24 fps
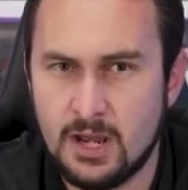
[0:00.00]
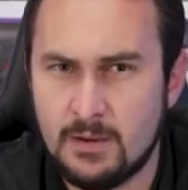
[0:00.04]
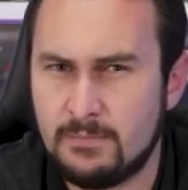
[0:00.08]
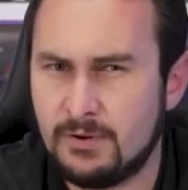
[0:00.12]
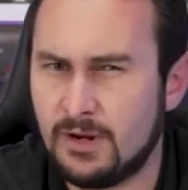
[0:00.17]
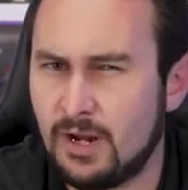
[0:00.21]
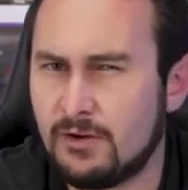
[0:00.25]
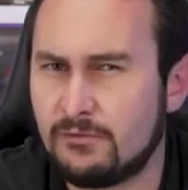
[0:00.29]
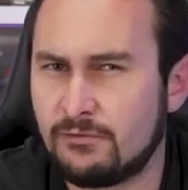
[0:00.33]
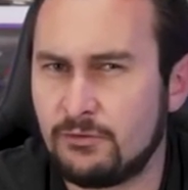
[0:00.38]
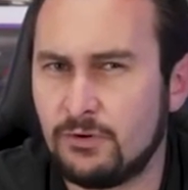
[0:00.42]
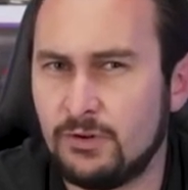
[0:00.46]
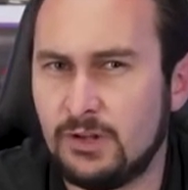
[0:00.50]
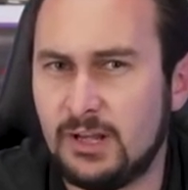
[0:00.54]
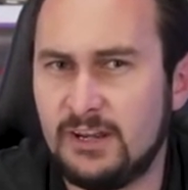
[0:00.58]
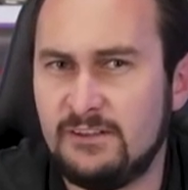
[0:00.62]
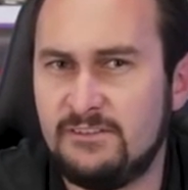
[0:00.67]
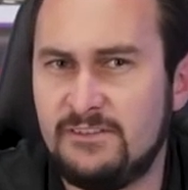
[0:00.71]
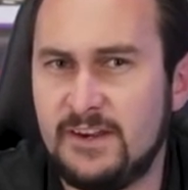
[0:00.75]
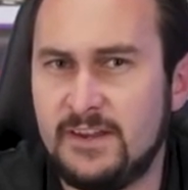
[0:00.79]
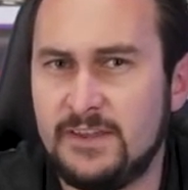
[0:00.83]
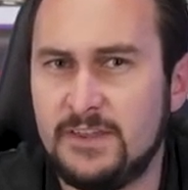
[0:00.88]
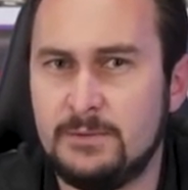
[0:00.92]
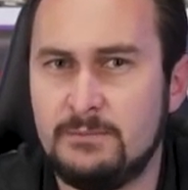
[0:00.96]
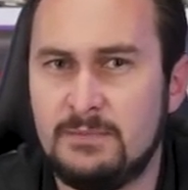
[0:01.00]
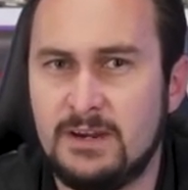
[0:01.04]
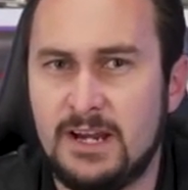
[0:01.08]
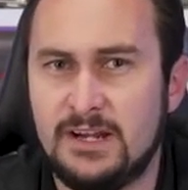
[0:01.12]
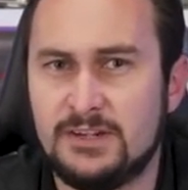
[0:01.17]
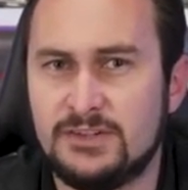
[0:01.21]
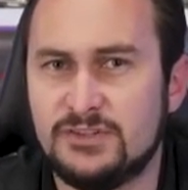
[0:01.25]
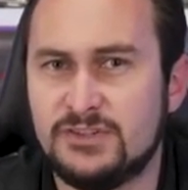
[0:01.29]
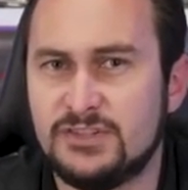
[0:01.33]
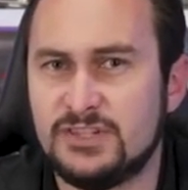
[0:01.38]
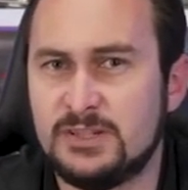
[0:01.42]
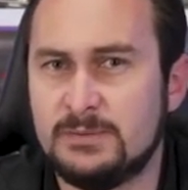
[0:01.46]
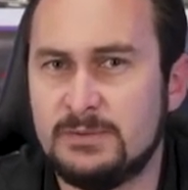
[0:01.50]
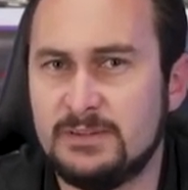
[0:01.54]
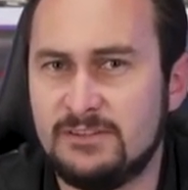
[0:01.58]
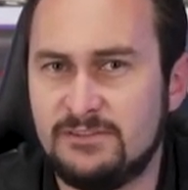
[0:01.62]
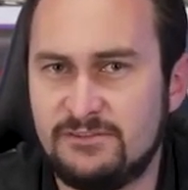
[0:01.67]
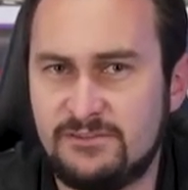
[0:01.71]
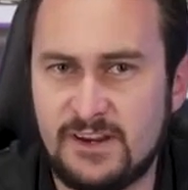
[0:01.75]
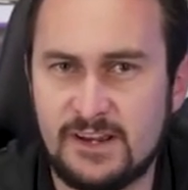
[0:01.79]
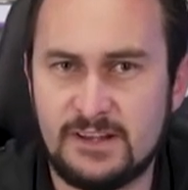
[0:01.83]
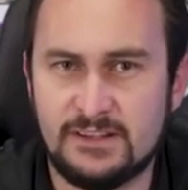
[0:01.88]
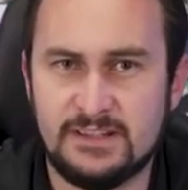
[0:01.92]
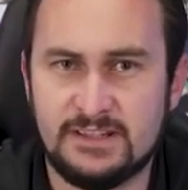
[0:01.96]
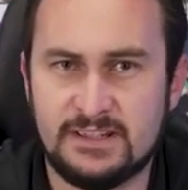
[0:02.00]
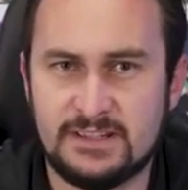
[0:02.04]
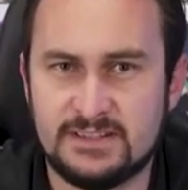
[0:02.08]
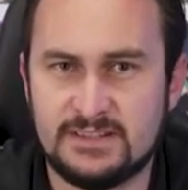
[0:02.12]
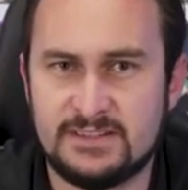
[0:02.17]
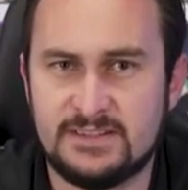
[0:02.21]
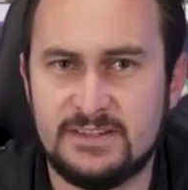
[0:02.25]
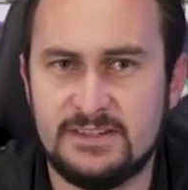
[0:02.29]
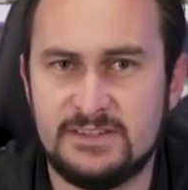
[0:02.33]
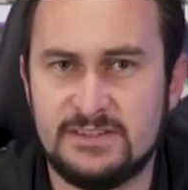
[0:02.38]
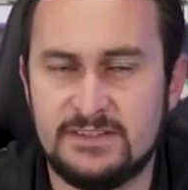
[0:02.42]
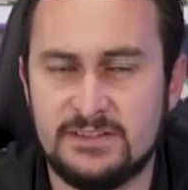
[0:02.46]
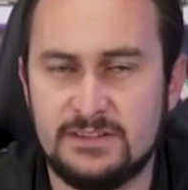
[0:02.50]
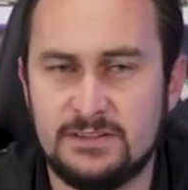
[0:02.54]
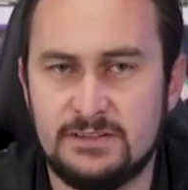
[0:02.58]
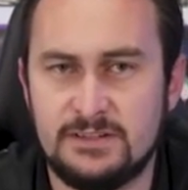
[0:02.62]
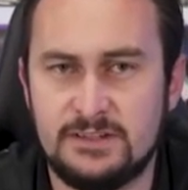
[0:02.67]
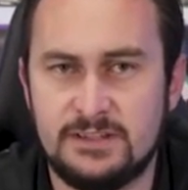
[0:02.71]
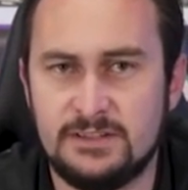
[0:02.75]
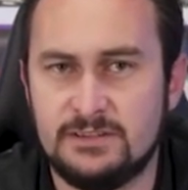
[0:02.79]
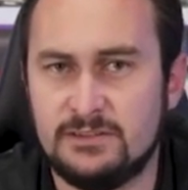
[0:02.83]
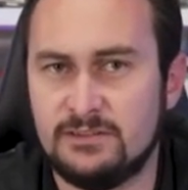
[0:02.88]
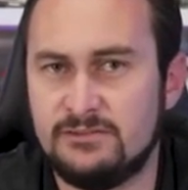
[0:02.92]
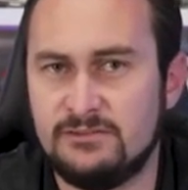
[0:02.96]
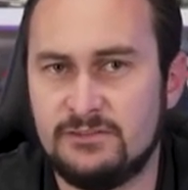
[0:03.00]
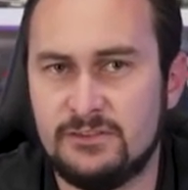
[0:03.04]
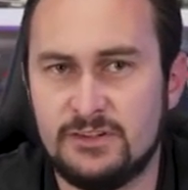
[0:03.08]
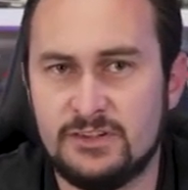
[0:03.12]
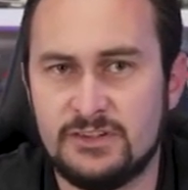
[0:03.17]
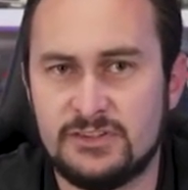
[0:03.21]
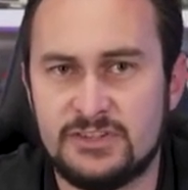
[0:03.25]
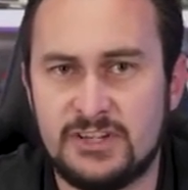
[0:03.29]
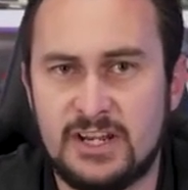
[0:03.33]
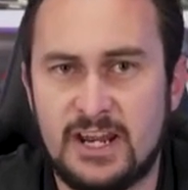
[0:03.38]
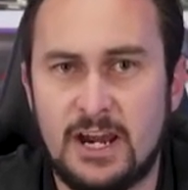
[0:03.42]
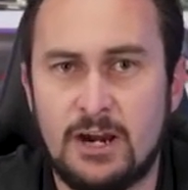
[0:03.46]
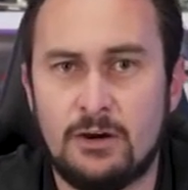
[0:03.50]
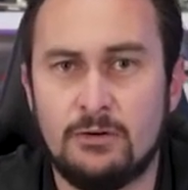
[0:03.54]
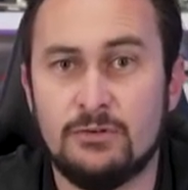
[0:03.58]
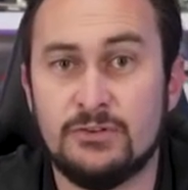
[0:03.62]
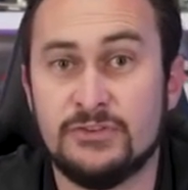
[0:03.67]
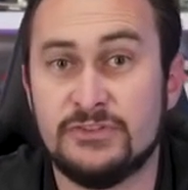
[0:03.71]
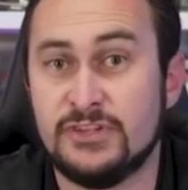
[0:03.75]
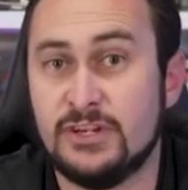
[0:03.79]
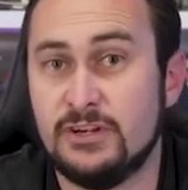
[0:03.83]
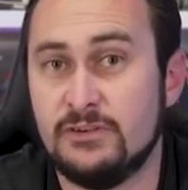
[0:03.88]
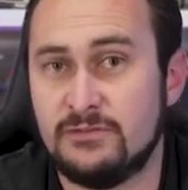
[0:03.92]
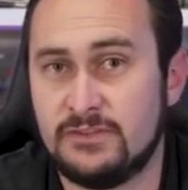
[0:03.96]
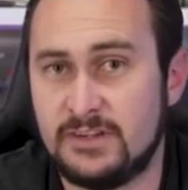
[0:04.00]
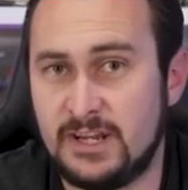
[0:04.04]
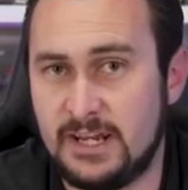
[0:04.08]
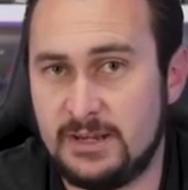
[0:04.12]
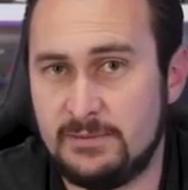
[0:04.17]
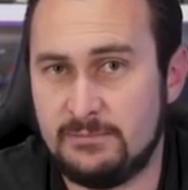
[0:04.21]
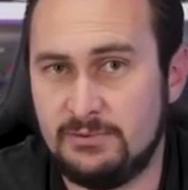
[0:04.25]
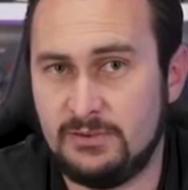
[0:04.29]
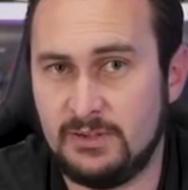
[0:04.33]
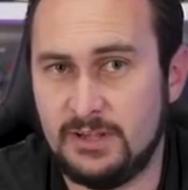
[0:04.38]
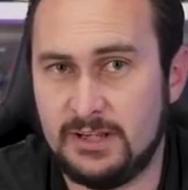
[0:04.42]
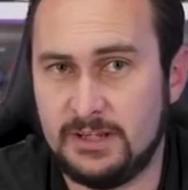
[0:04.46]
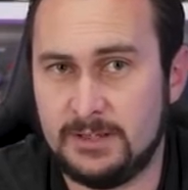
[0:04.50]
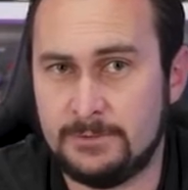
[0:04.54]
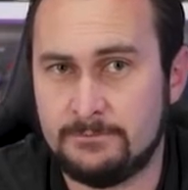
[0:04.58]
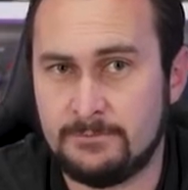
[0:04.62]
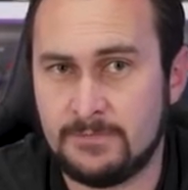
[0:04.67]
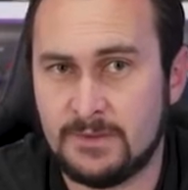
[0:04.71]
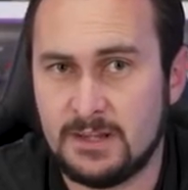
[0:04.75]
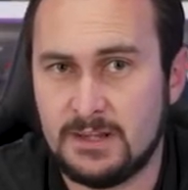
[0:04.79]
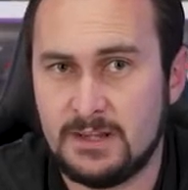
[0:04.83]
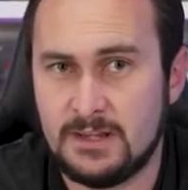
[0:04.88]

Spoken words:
but overall I found the margins to be fairly consistent in the first hour or so of gameplay.